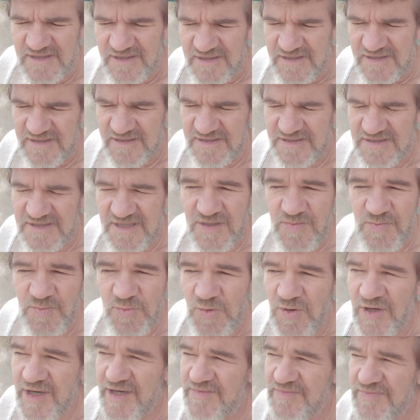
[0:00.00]
The deep
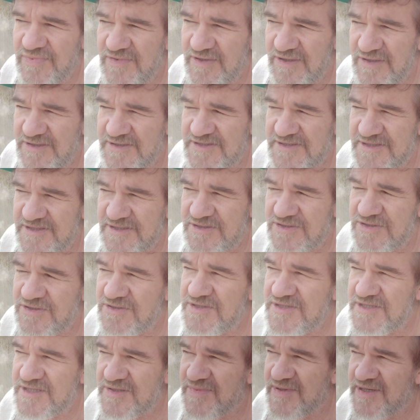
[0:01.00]
web
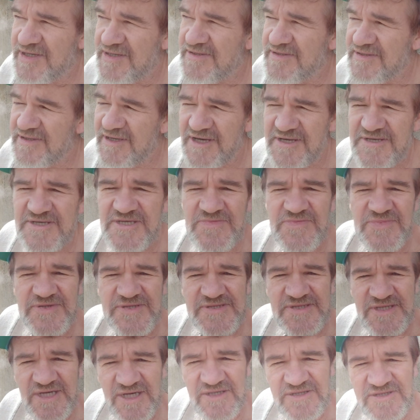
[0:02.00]
constitutes about
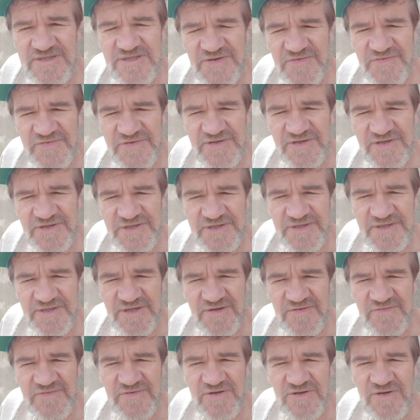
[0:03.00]
90% of
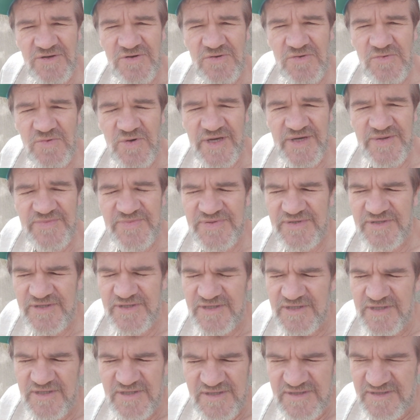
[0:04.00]
the whole web.
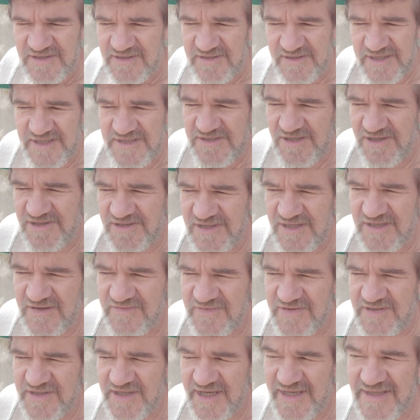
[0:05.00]
That's hardly
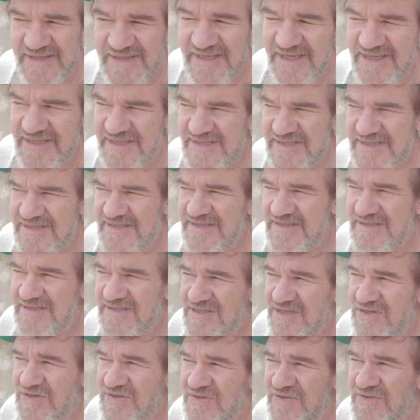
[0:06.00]
even indexed.
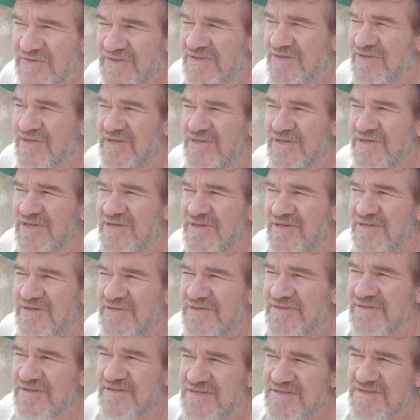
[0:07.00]
So
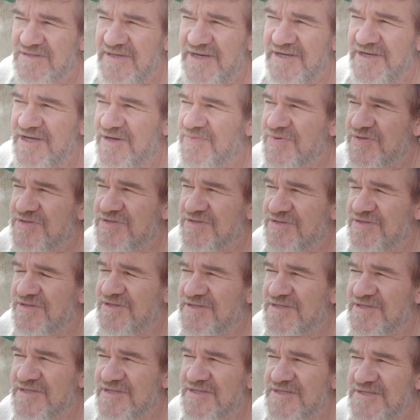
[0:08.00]
there's great
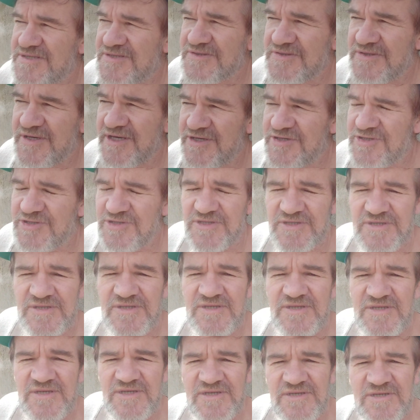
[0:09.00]
opportunities to
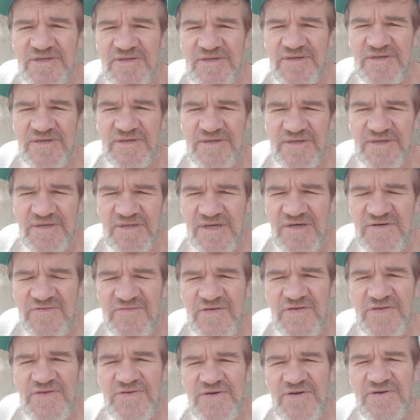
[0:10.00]
actually,
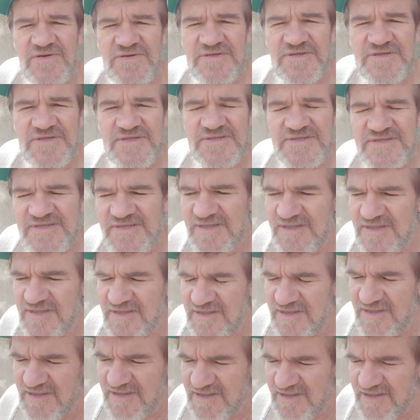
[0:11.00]
overthrow these
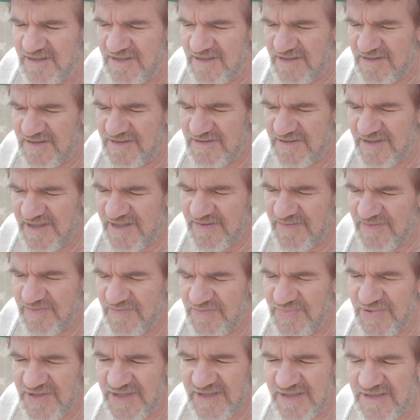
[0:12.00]
great
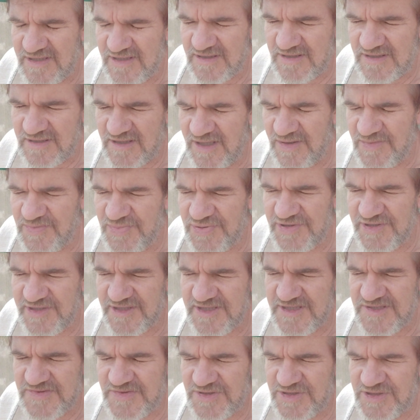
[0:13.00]
big
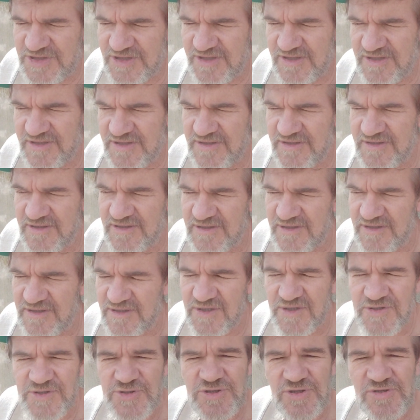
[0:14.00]
companies which are
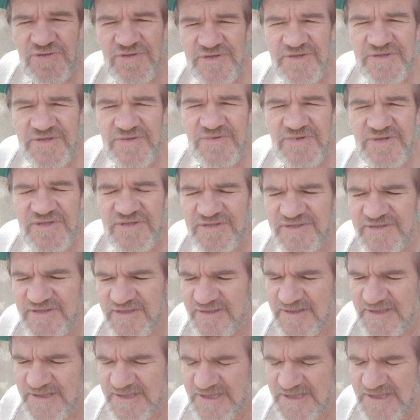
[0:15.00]
controlling the world.